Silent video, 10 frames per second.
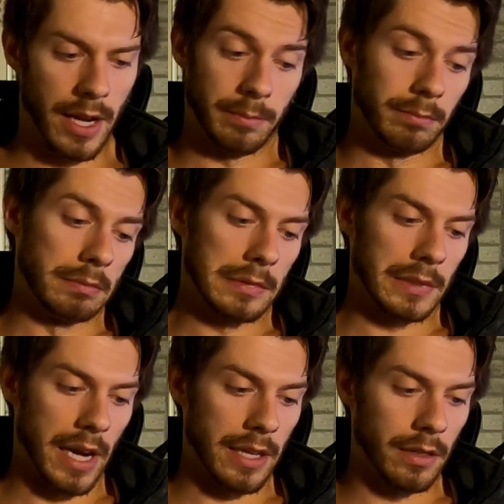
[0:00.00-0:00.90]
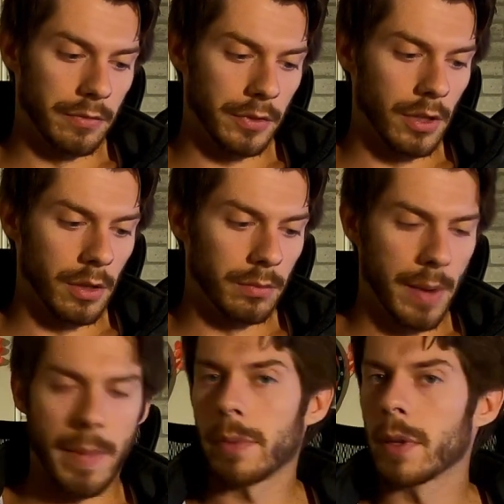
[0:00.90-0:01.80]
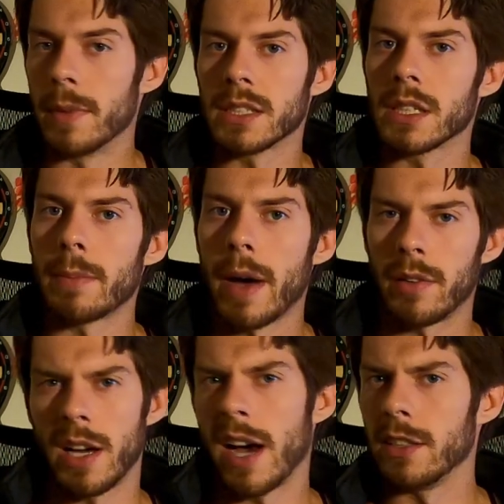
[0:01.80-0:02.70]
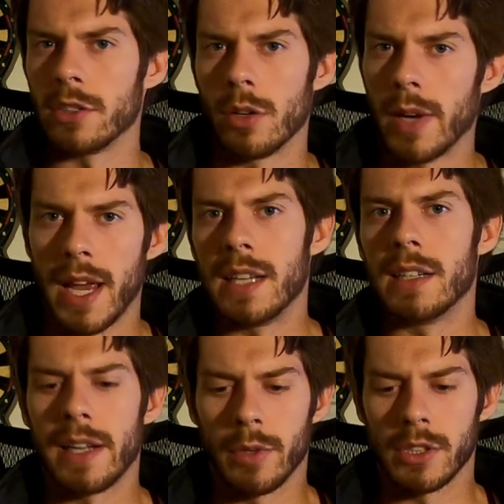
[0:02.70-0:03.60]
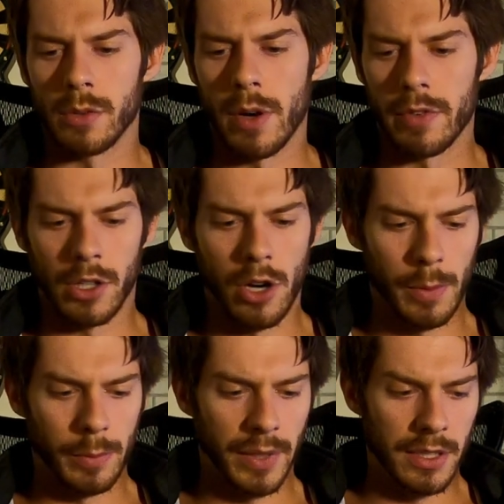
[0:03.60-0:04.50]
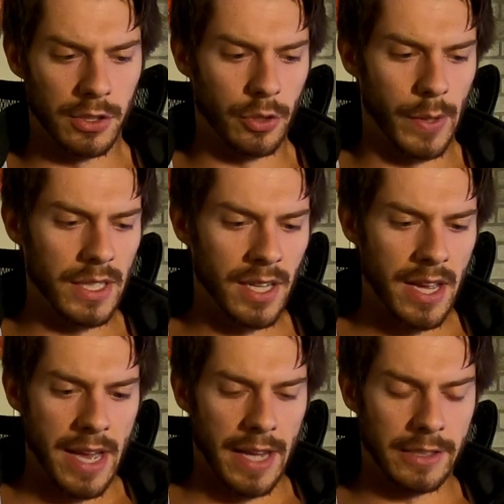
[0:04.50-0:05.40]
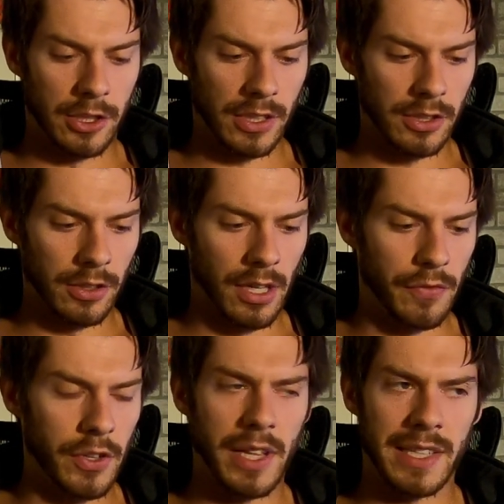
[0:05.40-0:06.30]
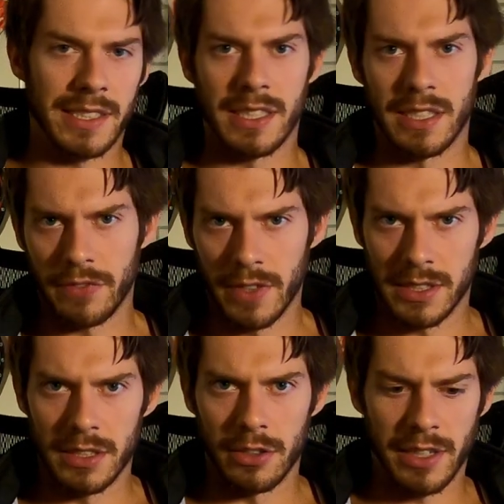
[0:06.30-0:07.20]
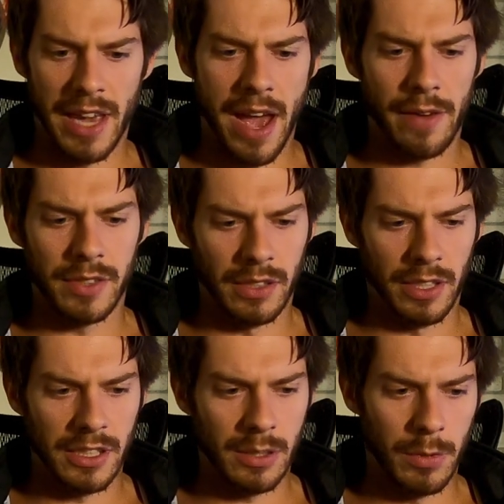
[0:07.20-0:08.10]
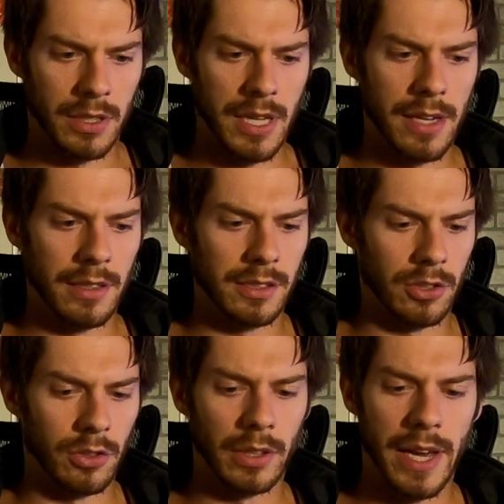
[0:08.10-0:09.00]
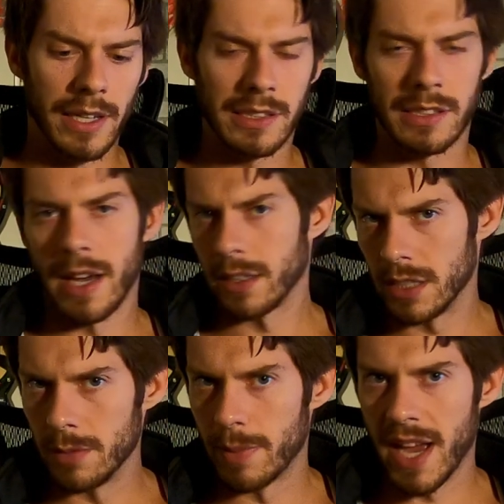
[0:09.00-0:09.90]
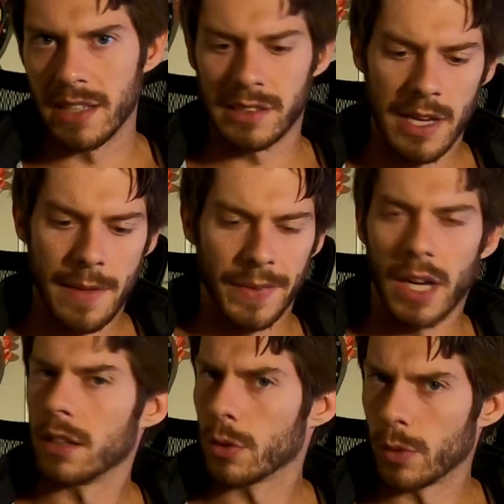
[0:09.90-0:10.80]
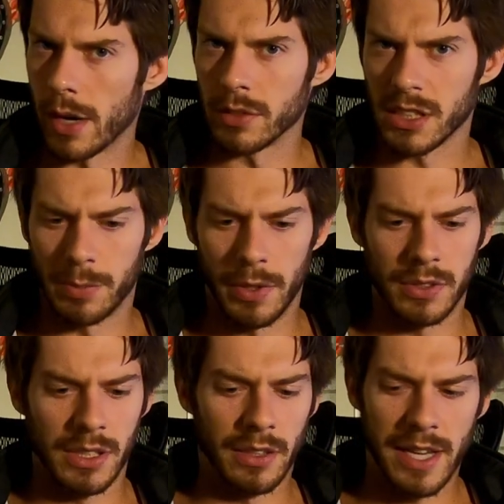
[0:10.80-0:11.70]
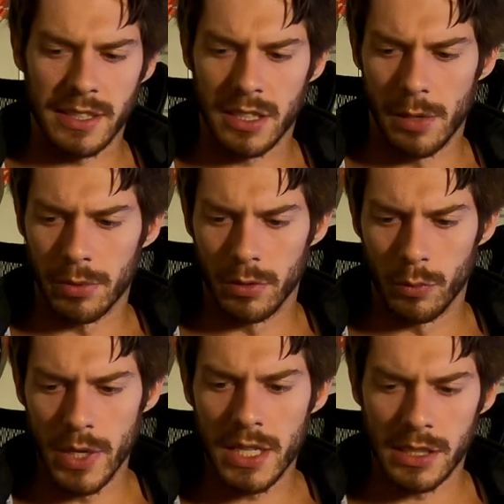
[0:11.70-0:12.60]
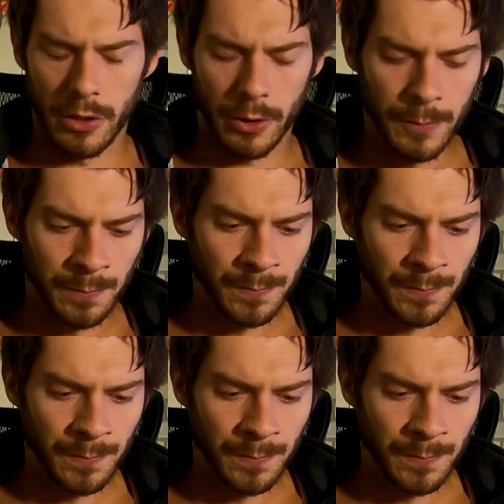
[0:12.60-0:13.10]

I'm kind of, I'm optimistic about it. I don't hate it whatsoever. The carbon plate is great. It's just you're going to feel that stiffness in your calves and like some of the tendons in your legs, the IT bands, kind of like what I was experiencing the last couple of weeks here.